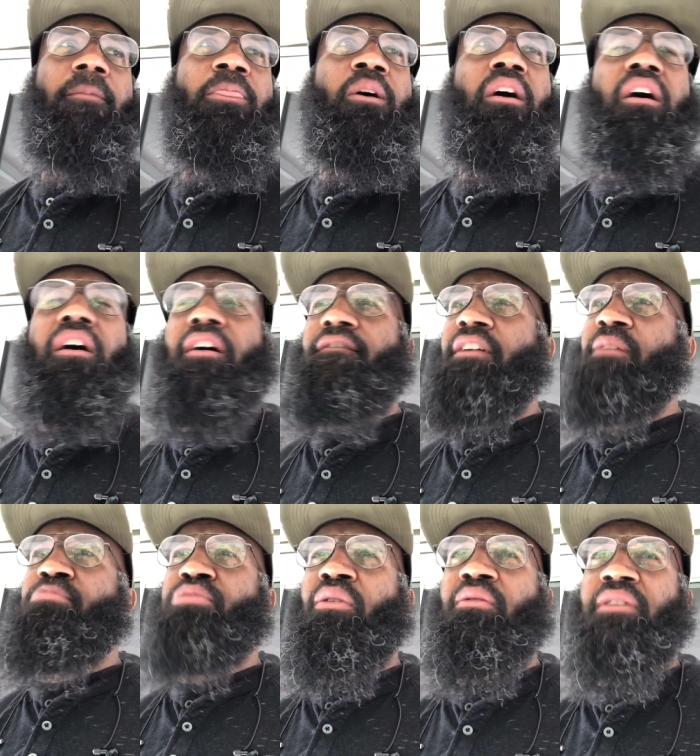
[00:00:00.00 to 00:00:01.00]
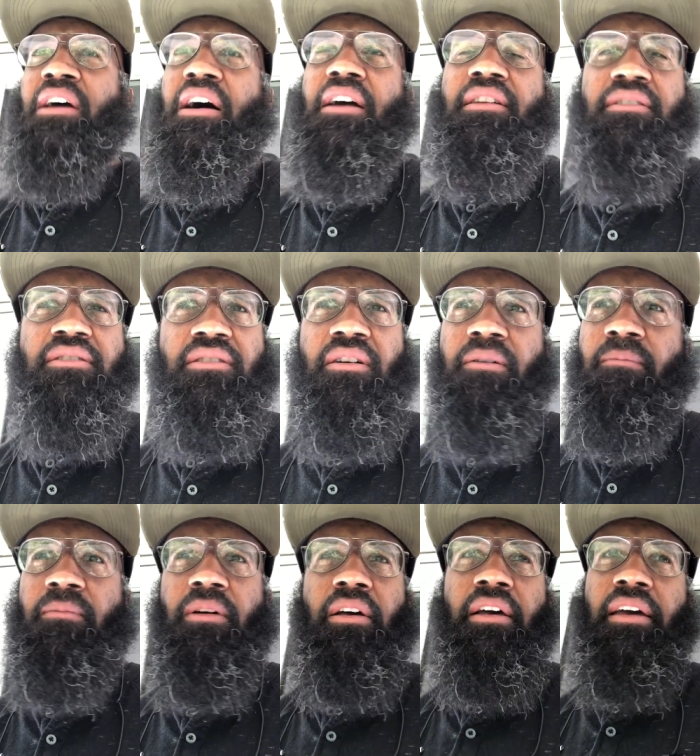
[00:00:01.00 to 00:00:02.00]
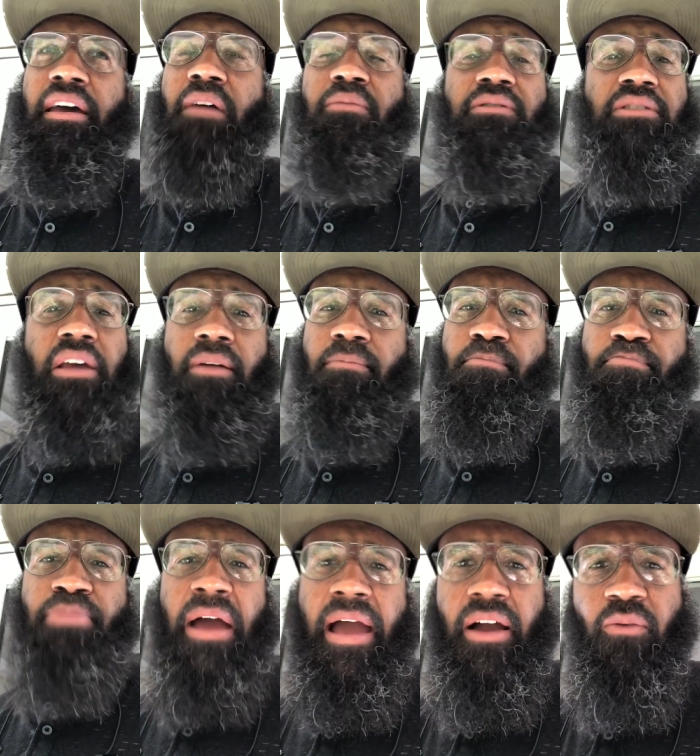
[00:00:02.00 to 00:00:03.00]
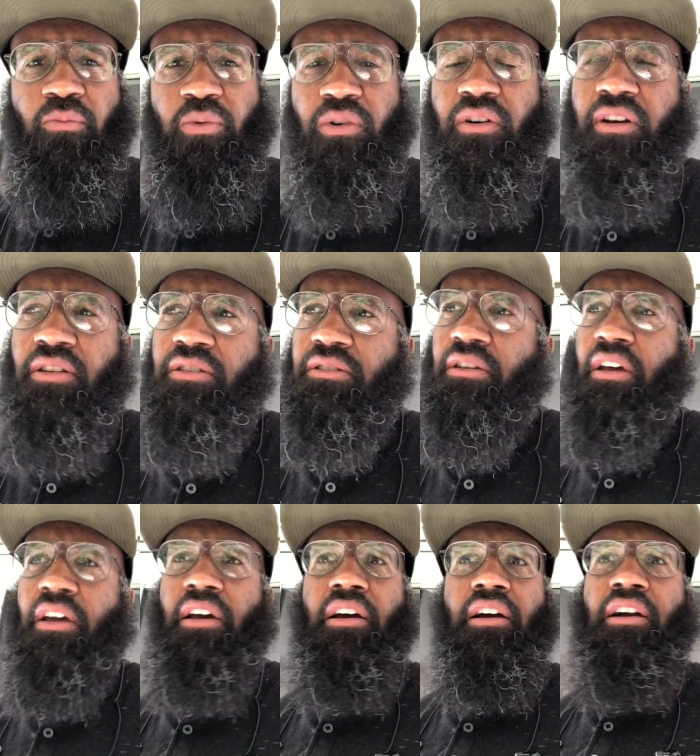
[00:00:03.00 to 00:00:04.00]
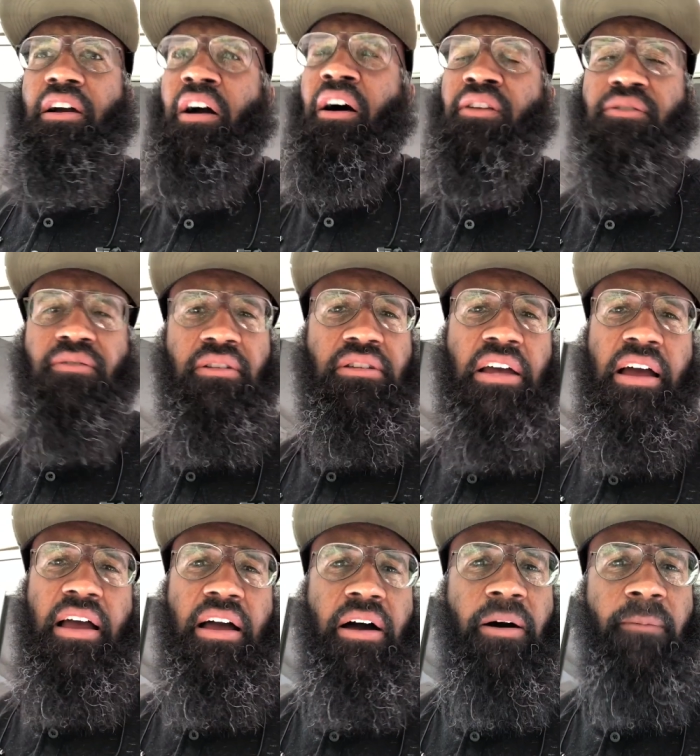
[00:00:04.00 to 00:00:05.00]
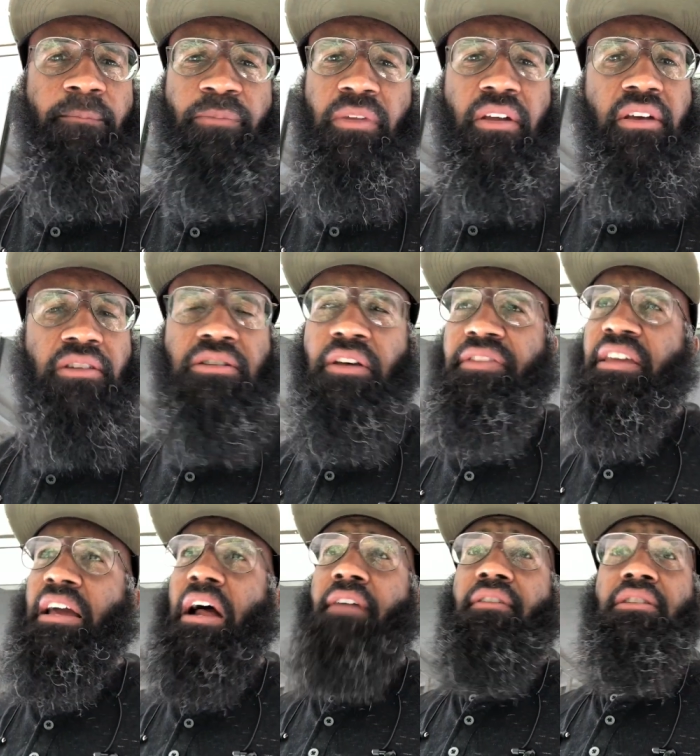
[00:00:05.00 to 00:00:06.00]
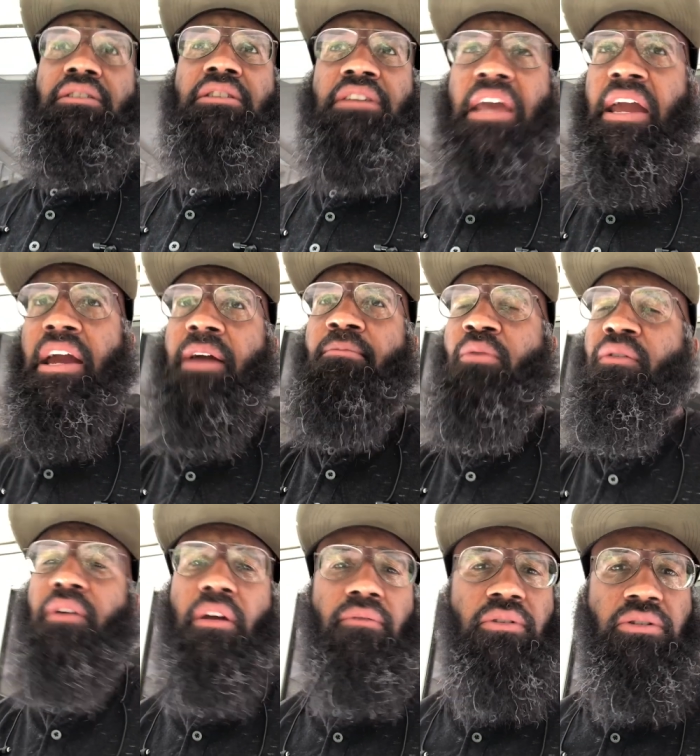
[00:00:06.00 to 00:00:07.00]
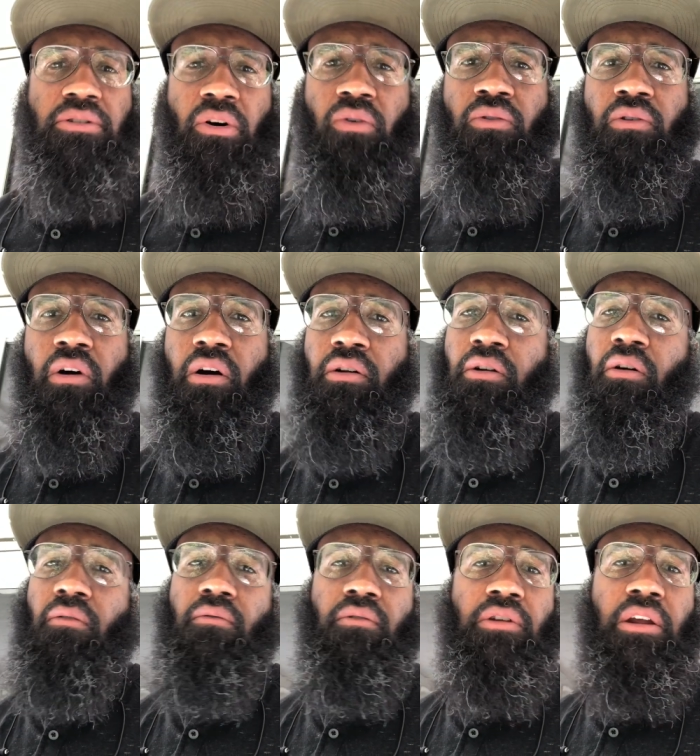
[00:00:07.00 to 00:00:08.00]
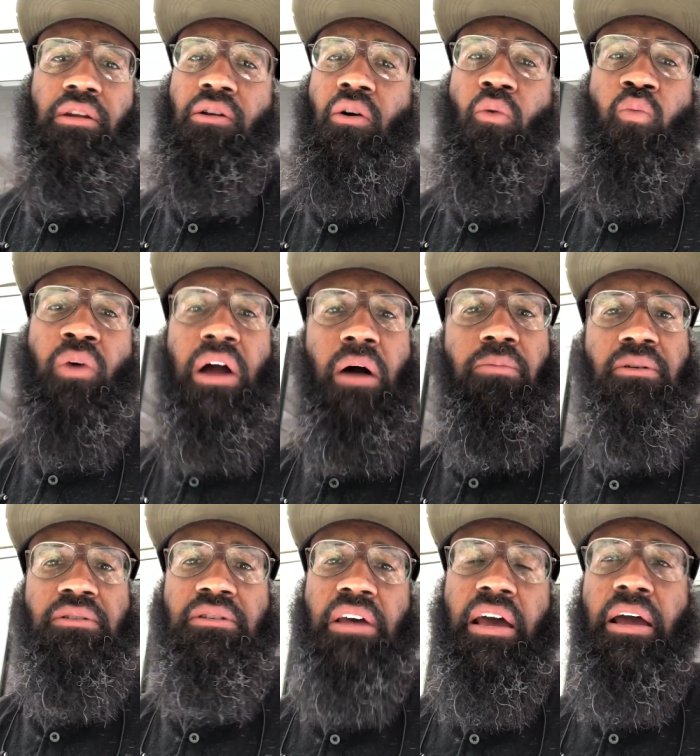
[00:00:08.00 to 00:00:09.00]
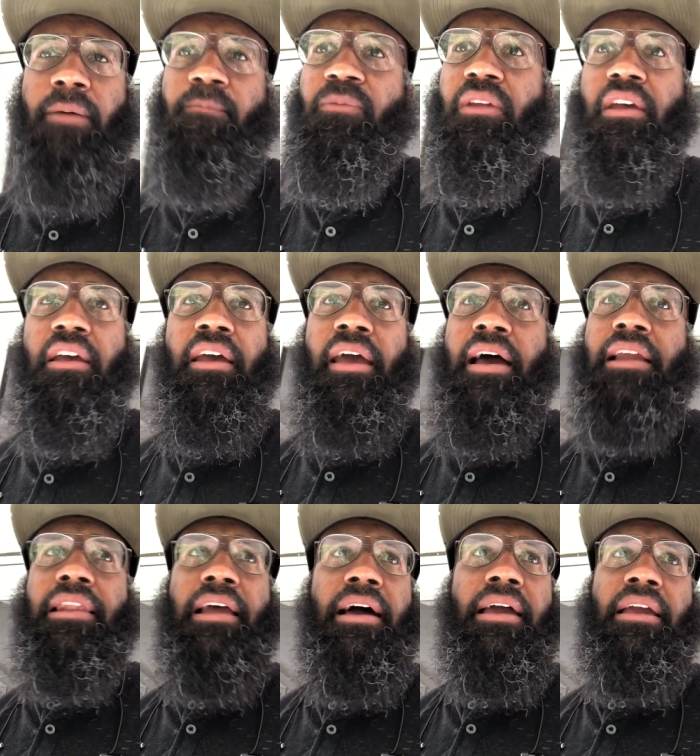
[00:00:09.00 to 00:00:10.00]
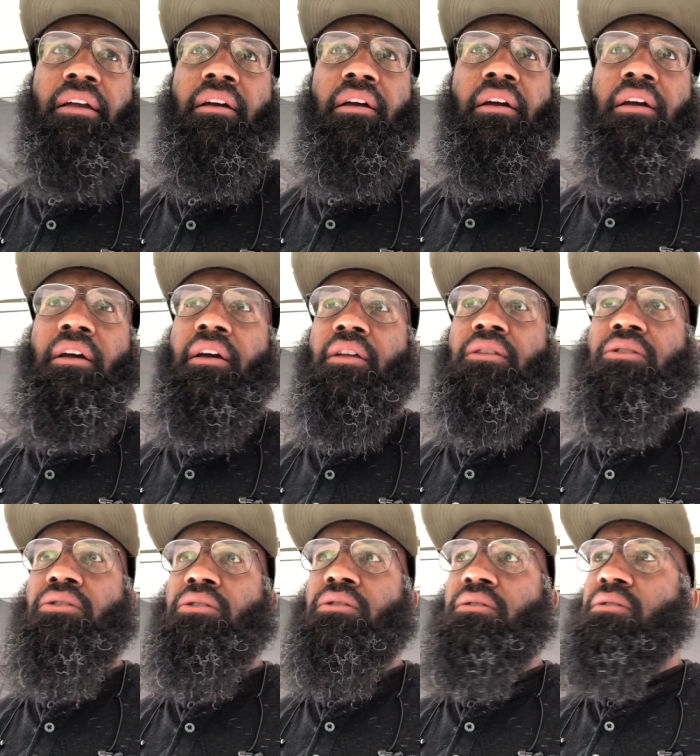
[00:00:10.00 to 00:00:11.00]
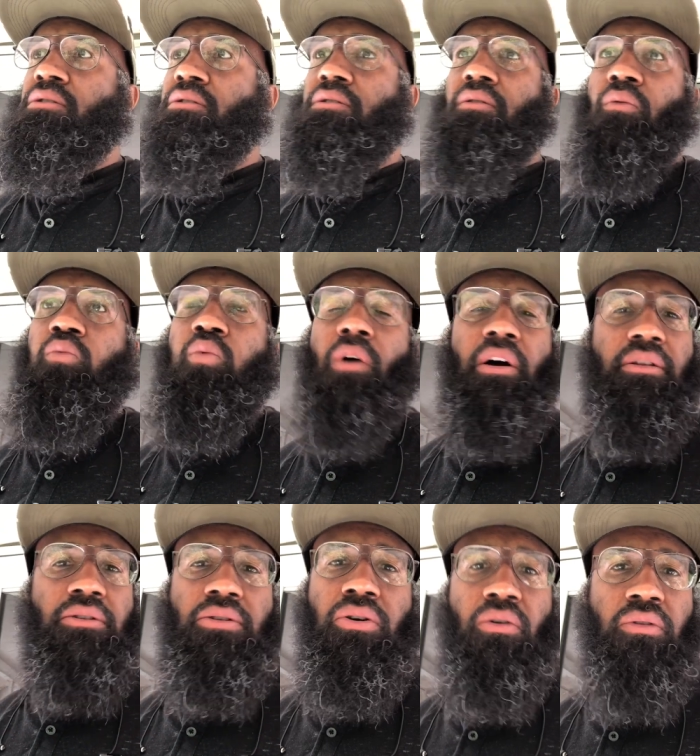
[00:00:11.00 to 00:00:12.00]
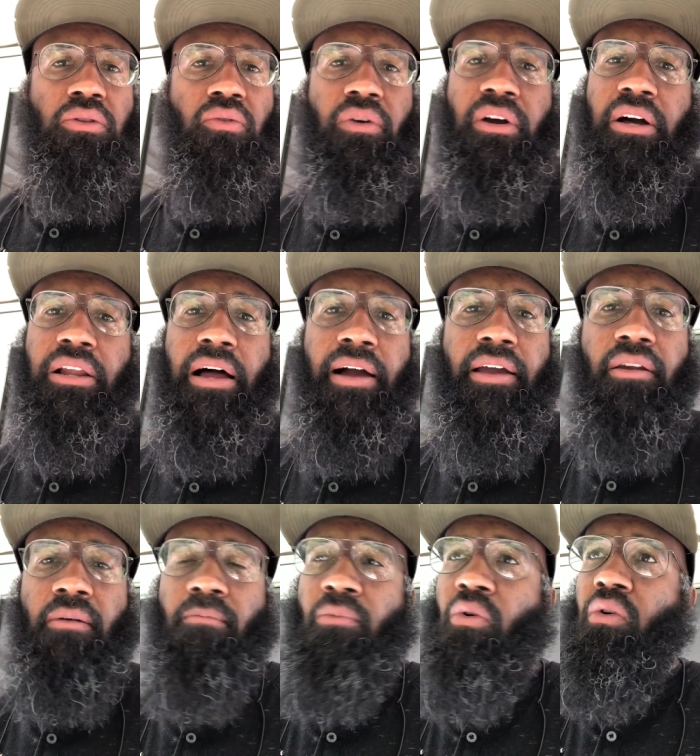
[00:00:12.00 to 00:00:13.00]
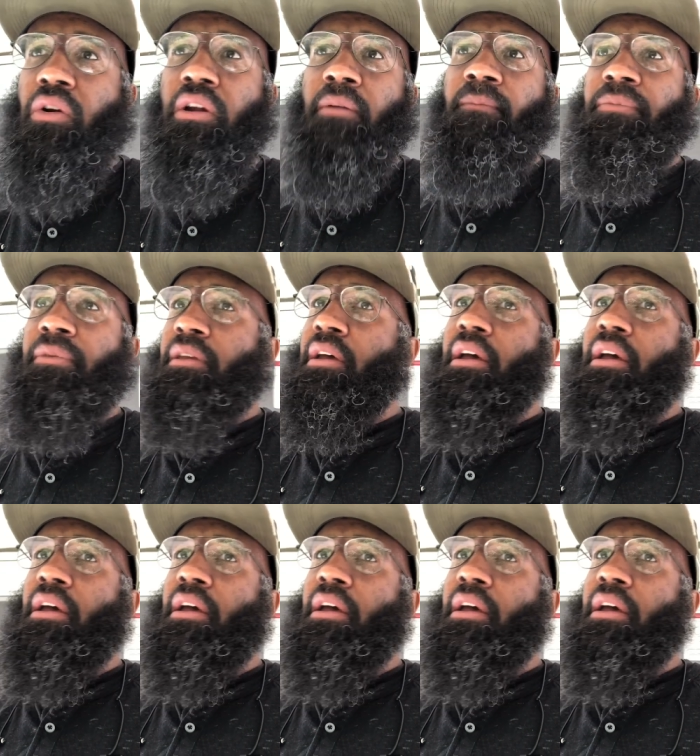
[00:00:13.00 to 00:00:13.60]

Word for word: The RV broke down in some, and we say backwoods, country town, something out of a scary movie. It was so dark. Don't didn't know where I was at at like one, two, three o'clock in the morning.